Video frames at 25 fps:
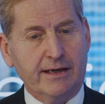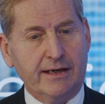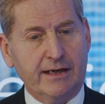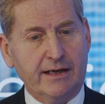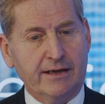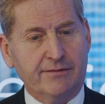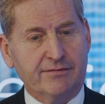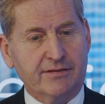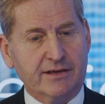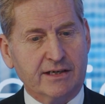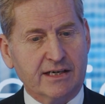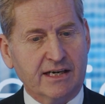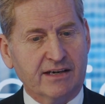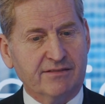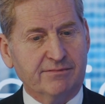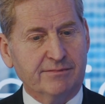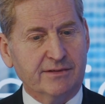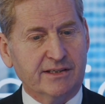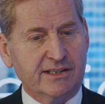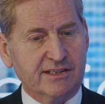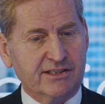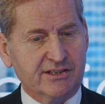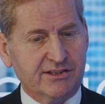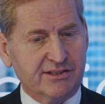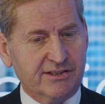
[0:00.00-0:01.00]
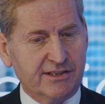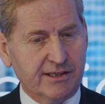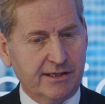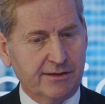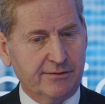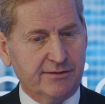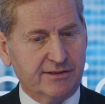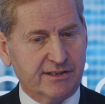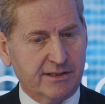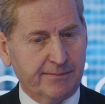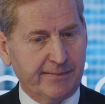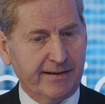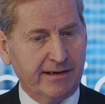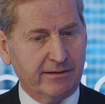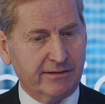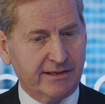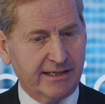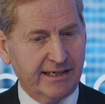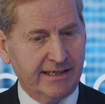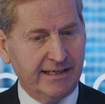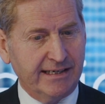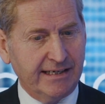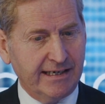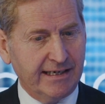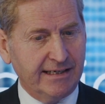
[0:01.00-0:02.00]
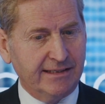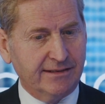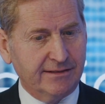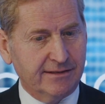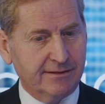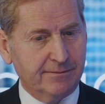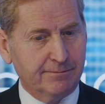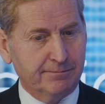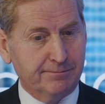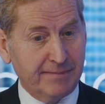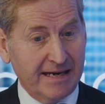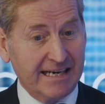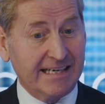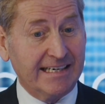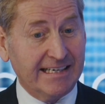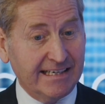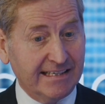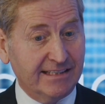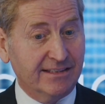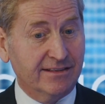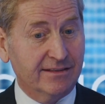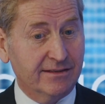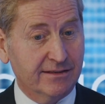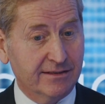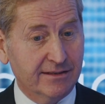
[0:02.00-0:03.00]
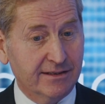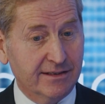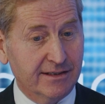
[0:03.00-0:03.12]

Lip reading: if the government is serious about getting back in